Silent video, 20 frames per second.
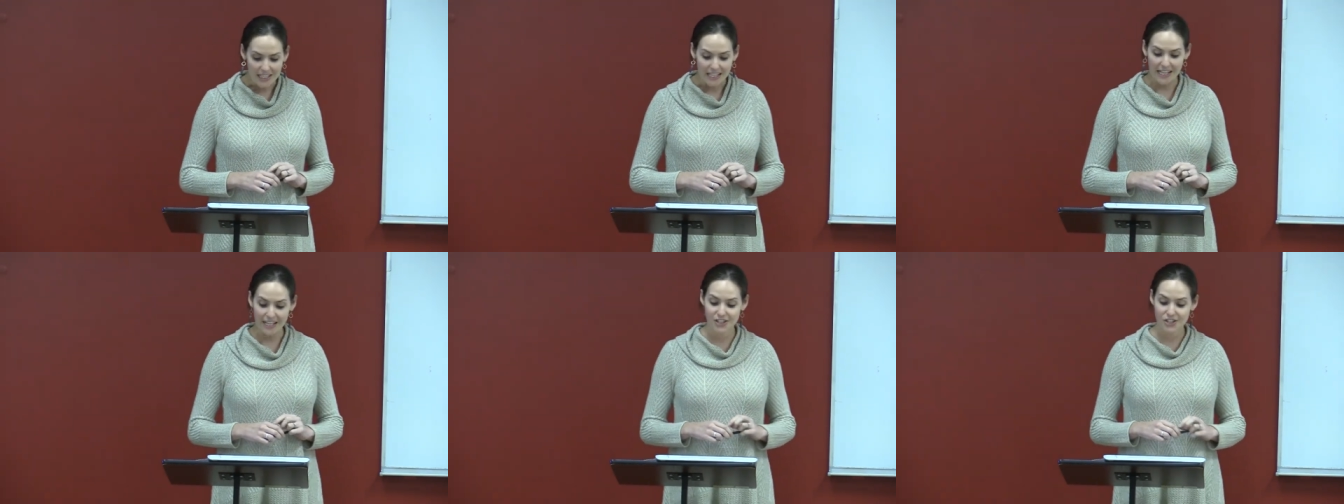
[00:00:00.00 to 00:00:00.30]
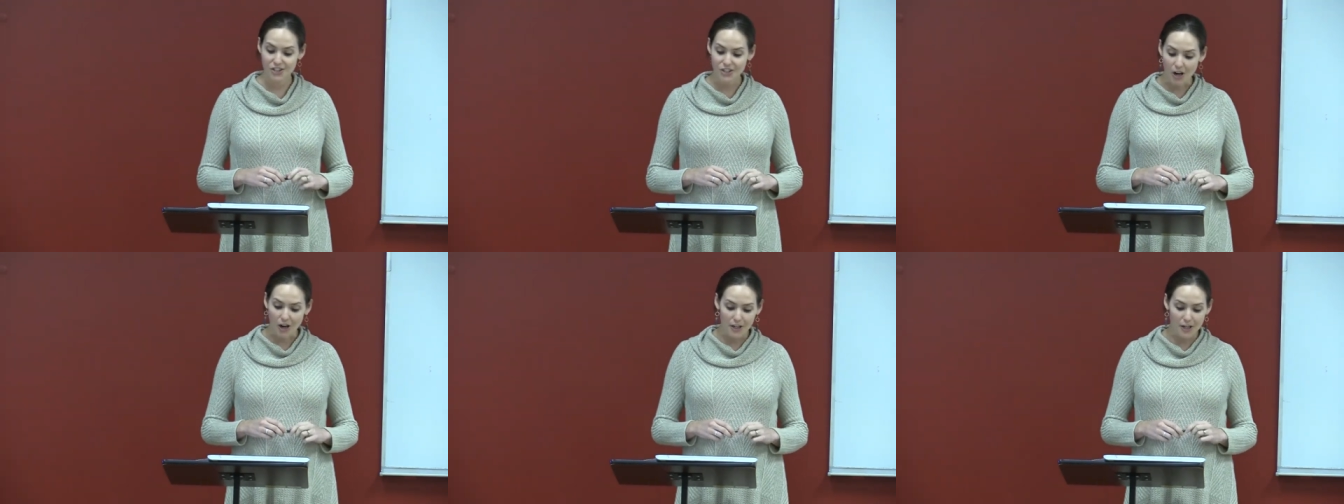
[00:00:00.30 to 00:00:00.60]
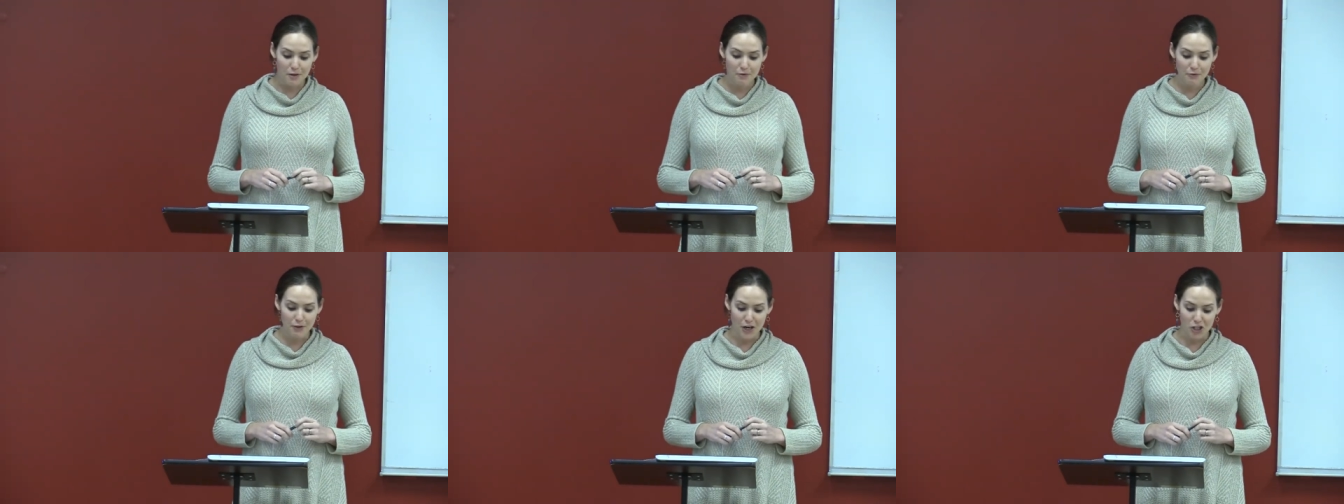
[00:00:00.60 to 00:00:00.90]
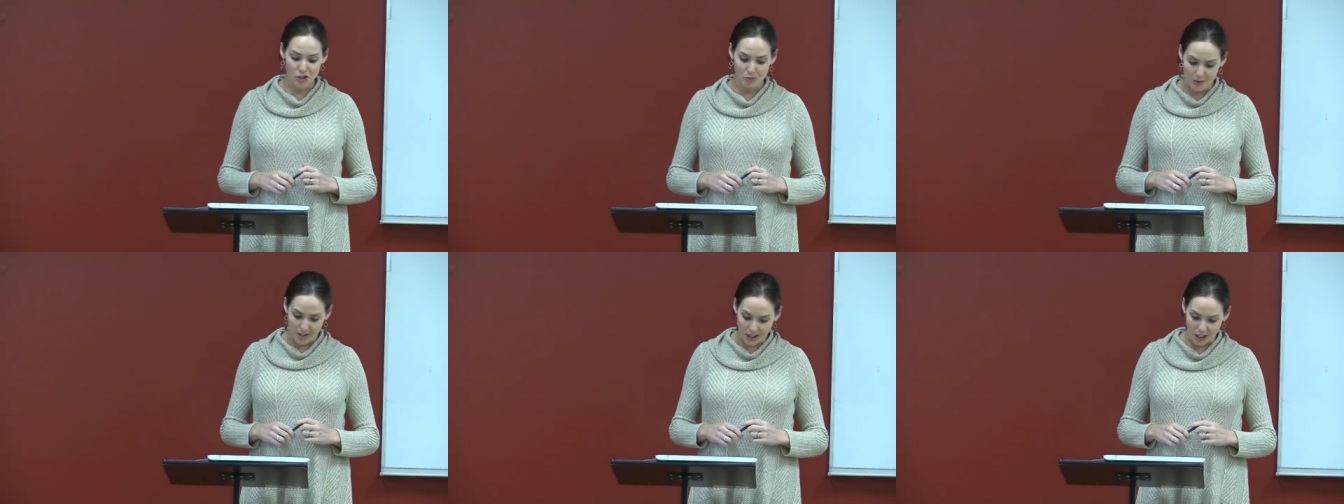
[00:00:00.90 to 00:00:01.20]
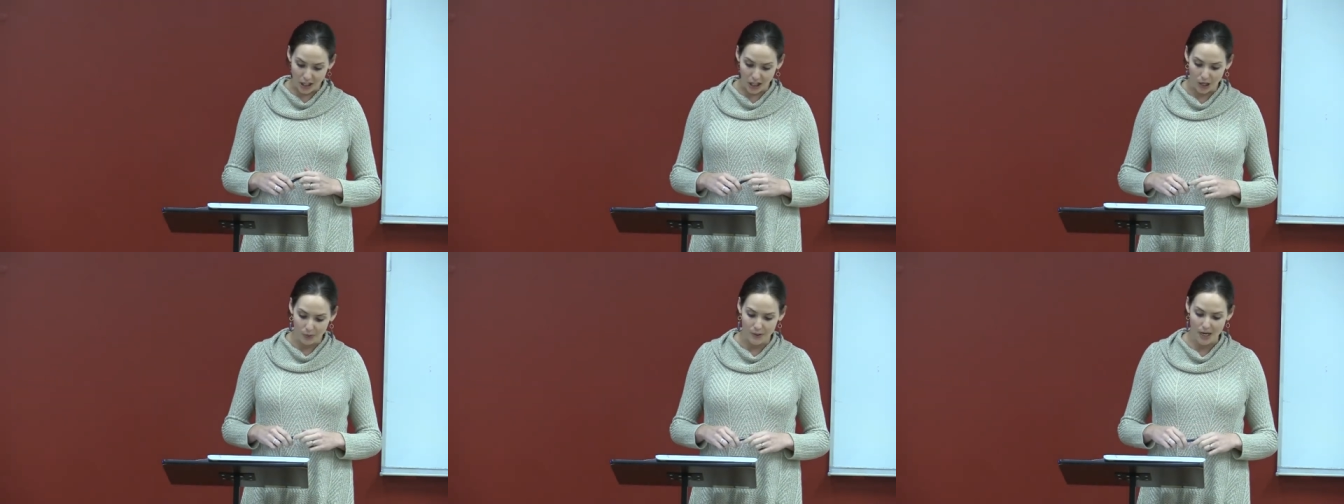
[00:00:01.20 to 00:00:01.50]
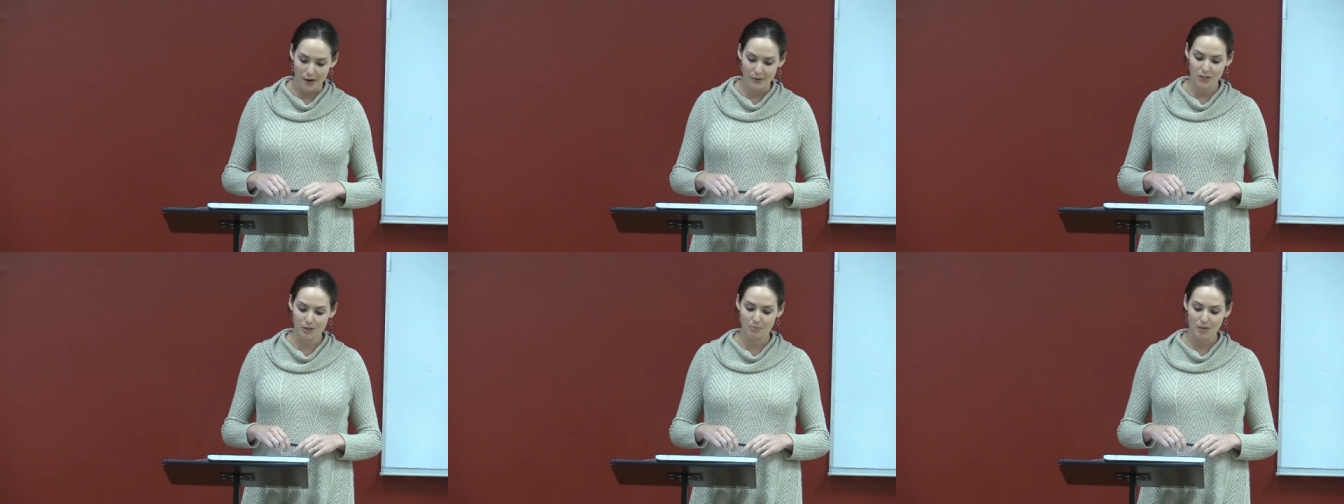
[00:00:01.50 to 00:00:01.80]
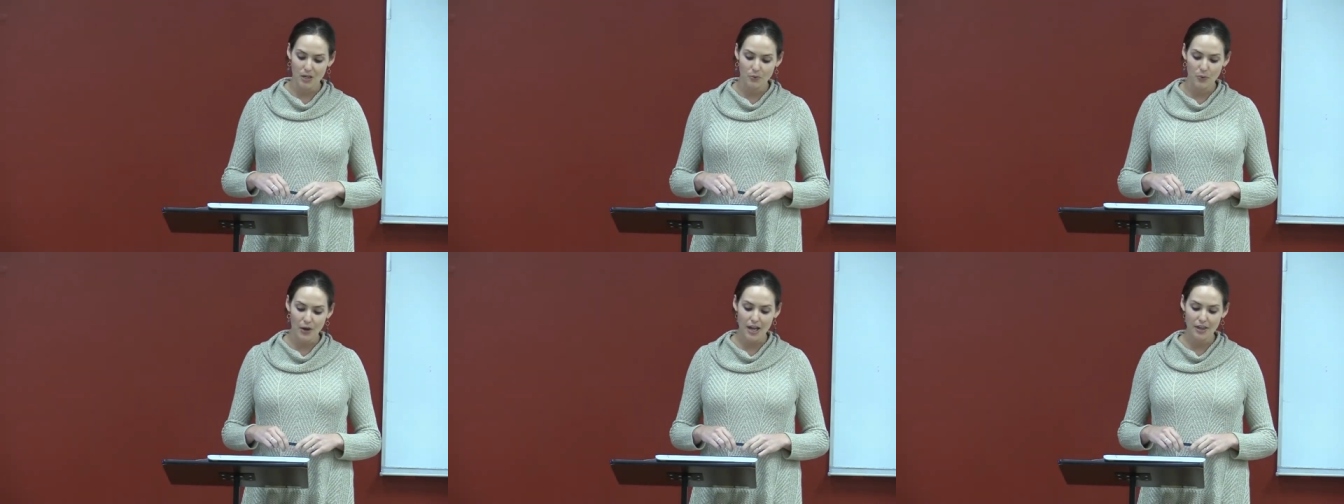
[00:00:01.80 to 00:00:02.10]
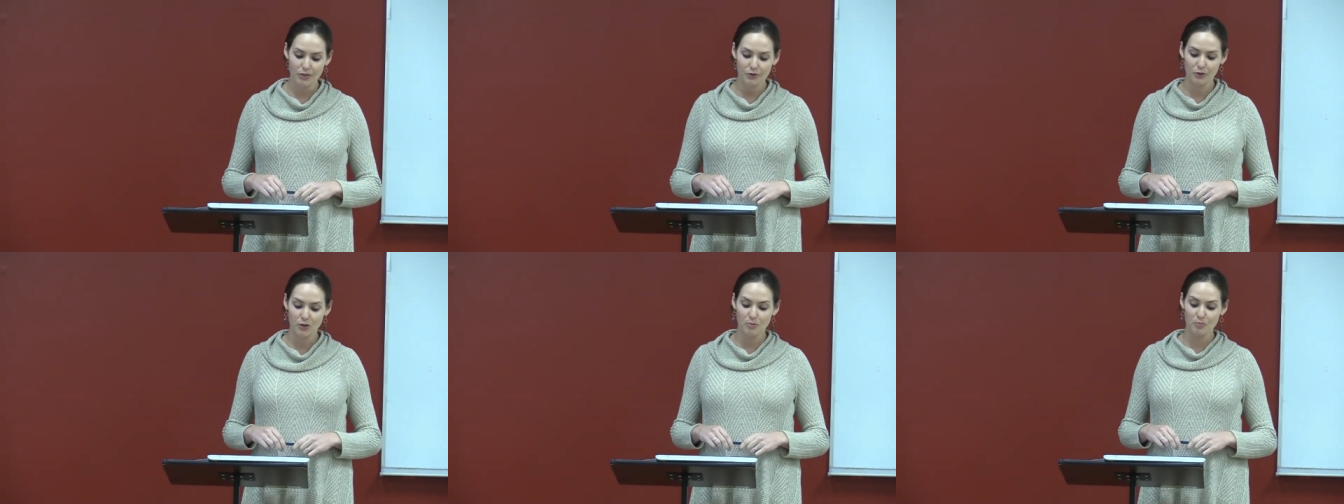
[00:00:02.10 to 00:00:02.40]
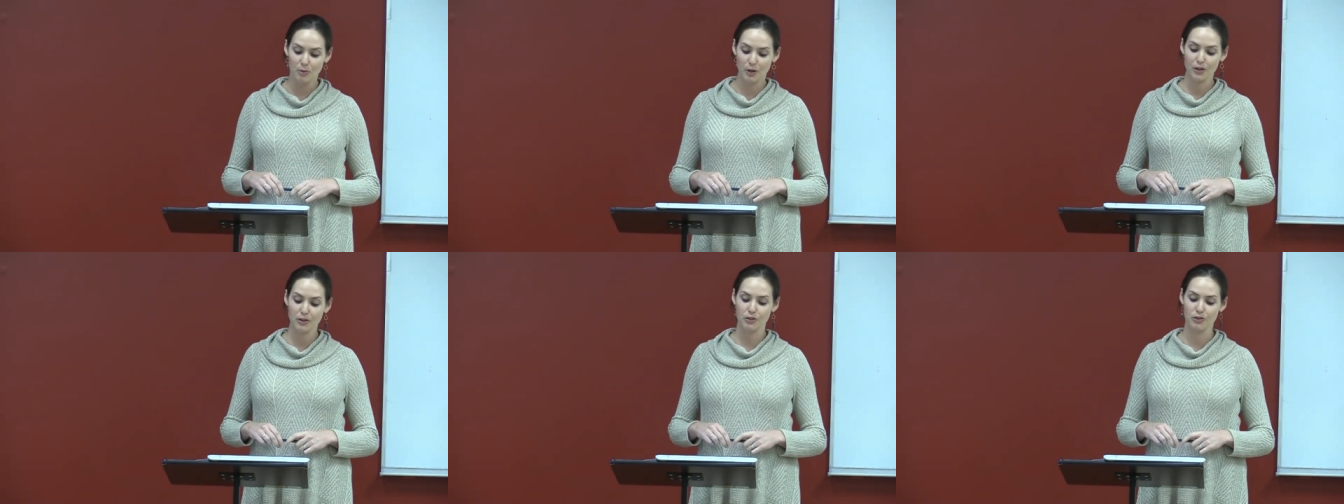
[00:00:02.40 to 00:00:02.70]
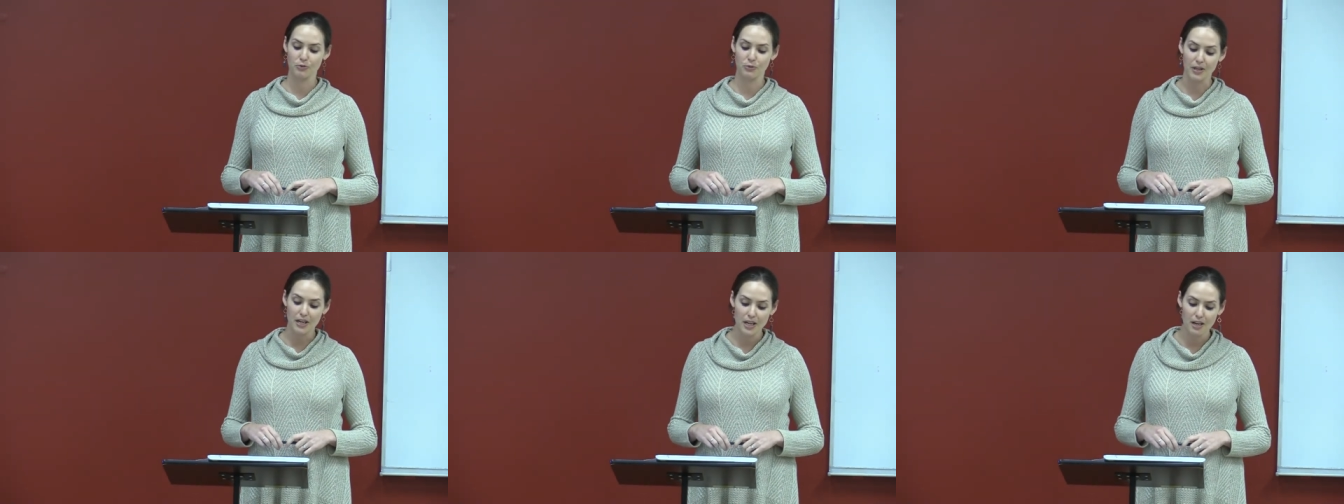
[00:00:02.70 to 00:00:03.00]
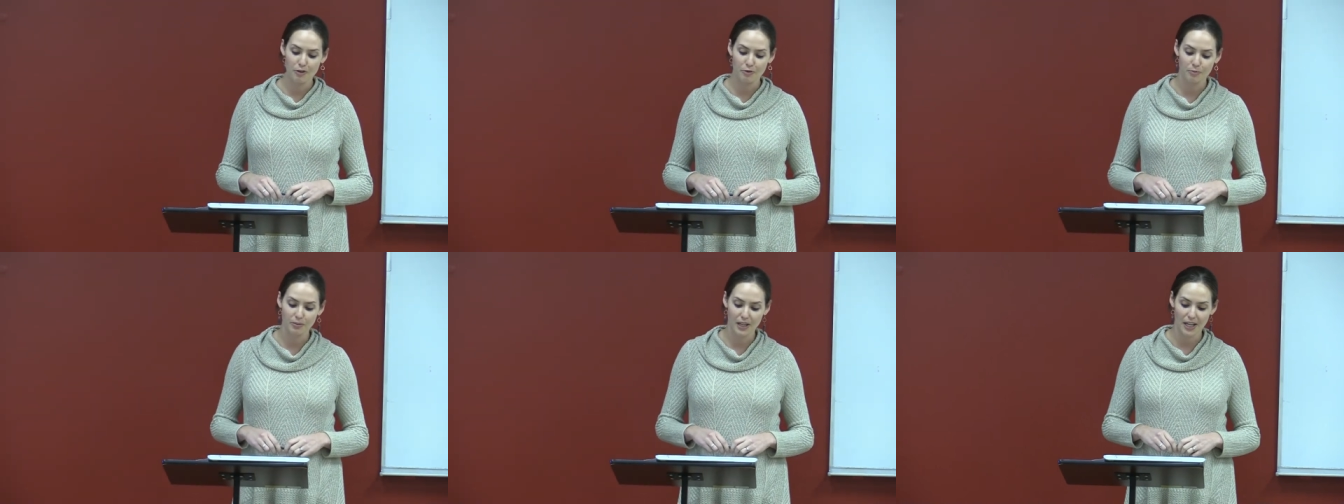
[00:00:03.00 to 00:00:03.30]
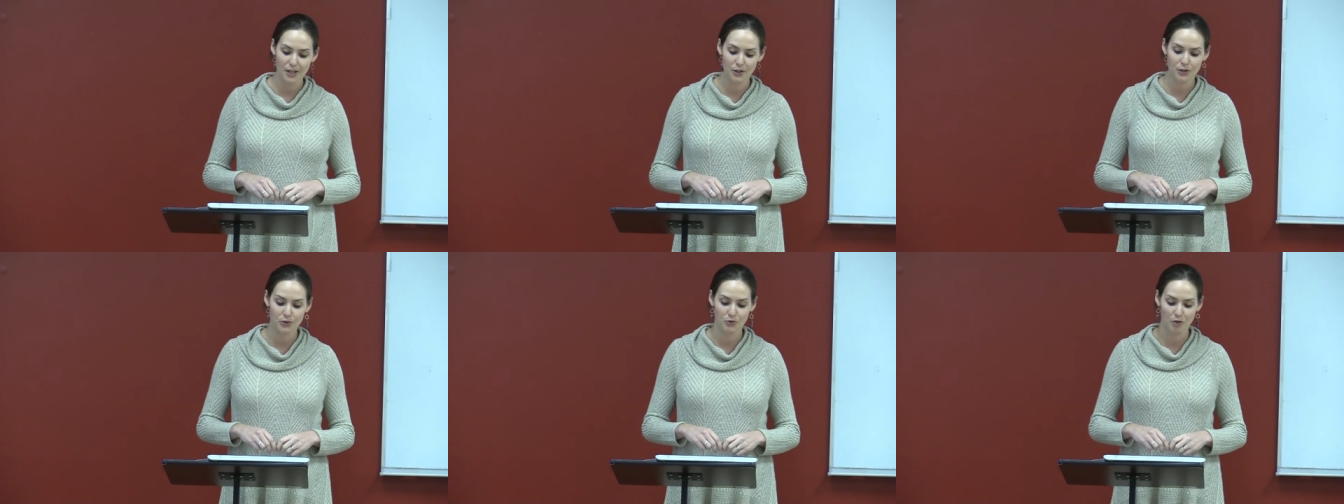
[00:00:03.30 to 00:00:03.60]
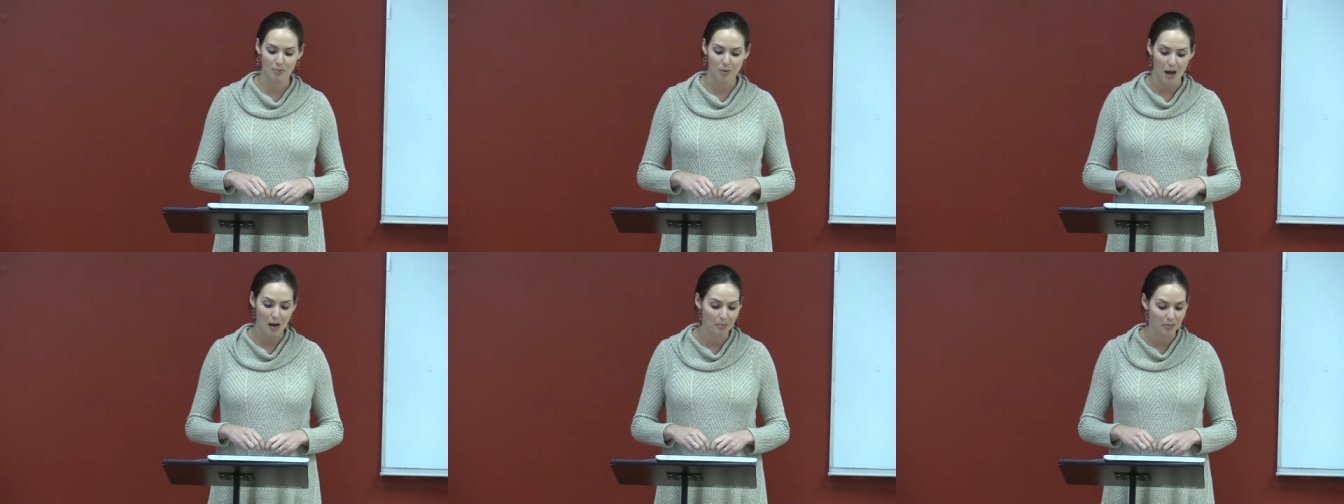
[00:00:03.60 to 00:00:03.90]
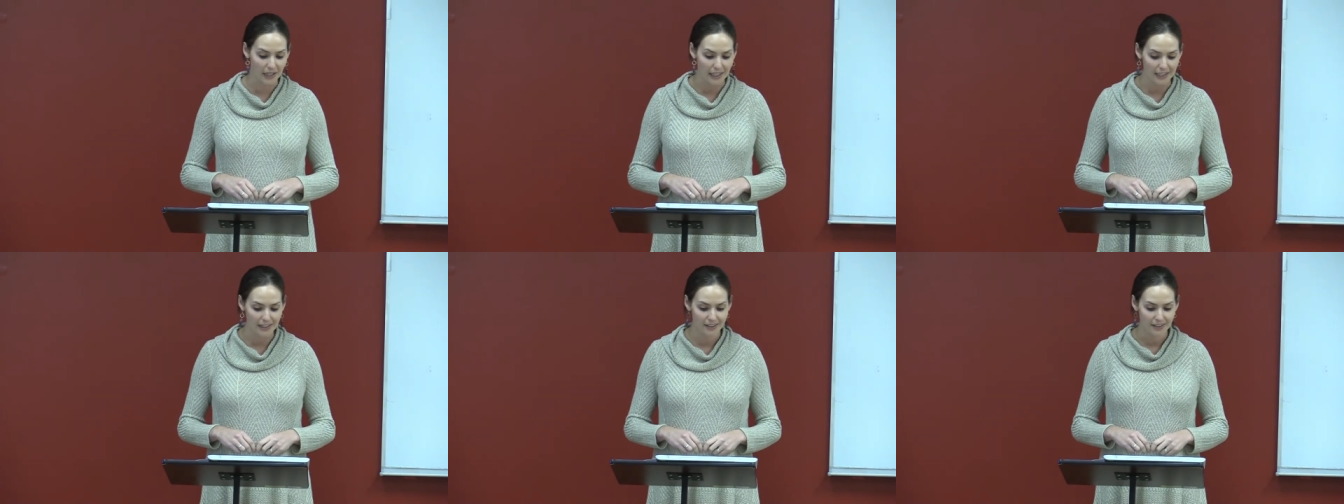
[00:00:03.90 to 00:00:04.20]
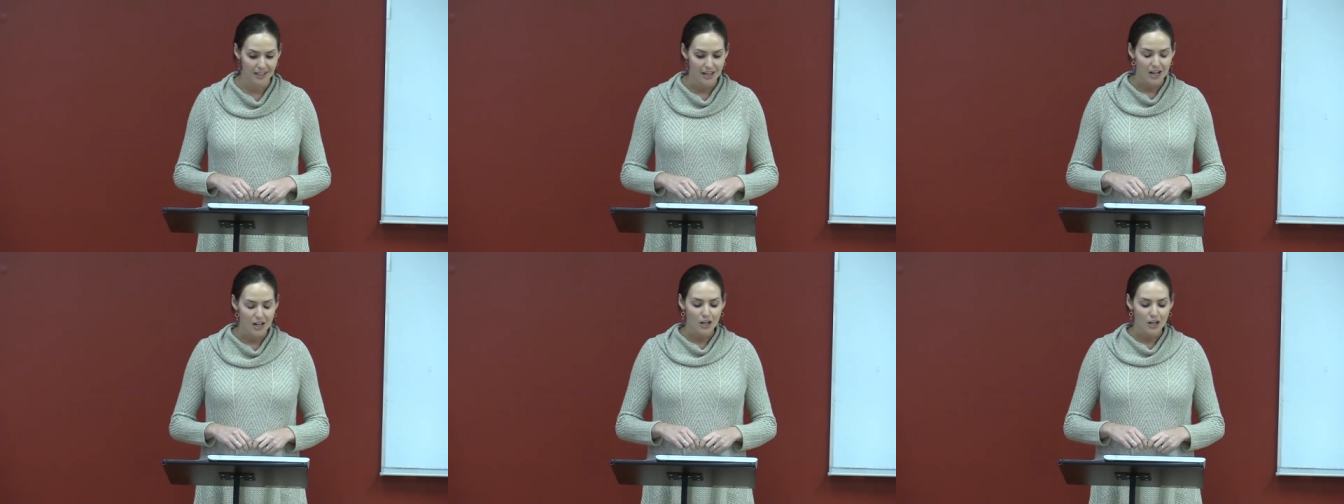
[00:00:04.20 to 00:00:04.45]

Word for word: It started freshman year when I was midway through book three of Plato's Republic,